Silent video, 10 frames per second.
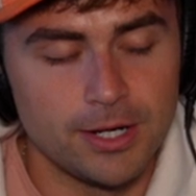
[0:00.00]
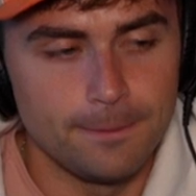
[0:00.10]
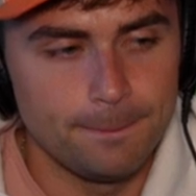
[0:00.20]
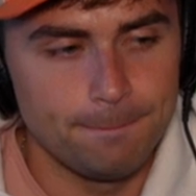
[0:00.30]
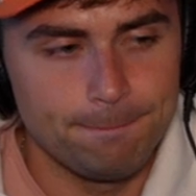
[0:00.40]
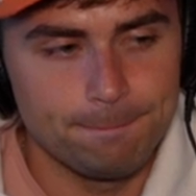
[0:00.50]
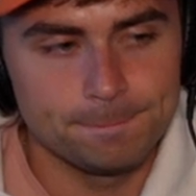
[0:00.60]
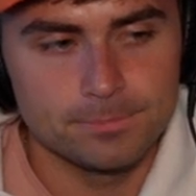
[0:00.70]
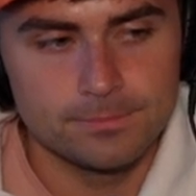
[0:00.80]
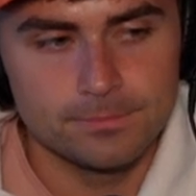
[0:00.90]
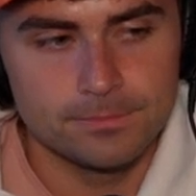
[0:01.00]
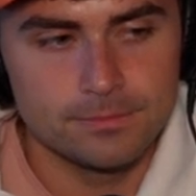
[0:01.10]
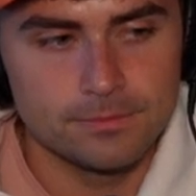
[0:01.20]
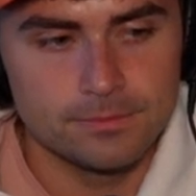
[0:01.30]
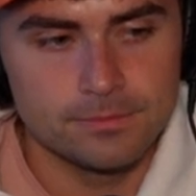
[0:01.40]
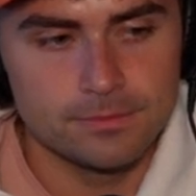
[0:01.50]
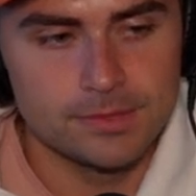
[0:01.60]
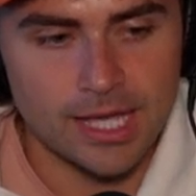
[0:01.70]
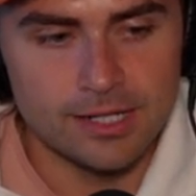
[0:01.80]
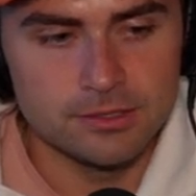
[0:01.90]
But
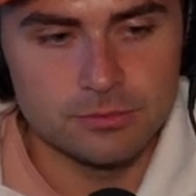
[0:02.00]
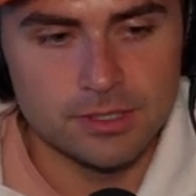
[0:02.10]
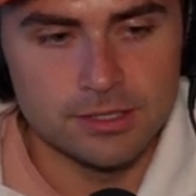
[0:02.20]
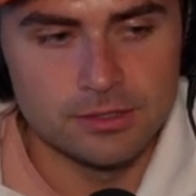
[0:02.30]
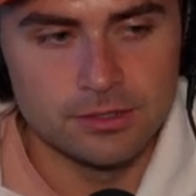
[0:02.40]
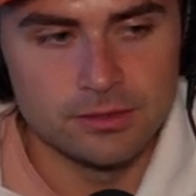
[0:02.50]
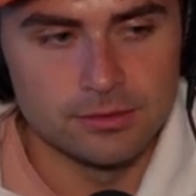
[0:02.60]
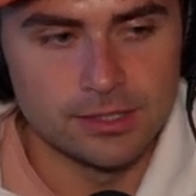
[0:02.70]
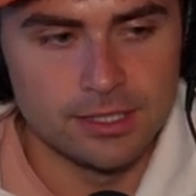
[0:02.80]
that is what I do.